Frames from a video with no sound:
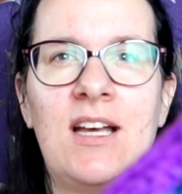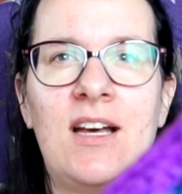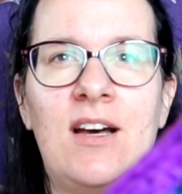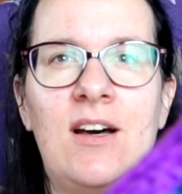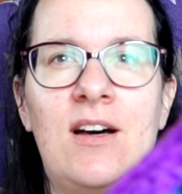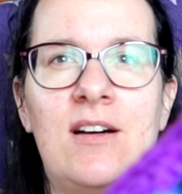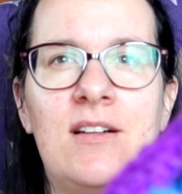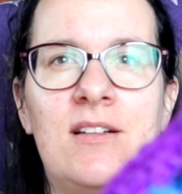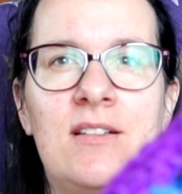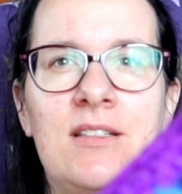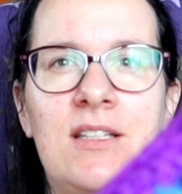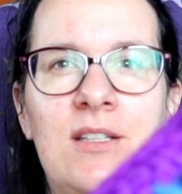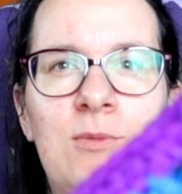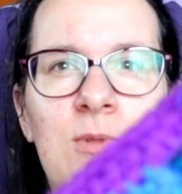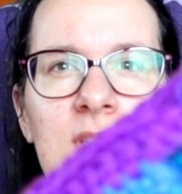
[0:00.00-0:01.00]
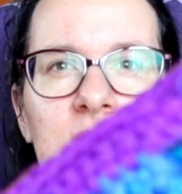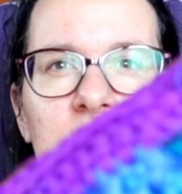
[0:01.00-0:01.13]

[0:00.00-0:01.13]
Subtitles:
That was a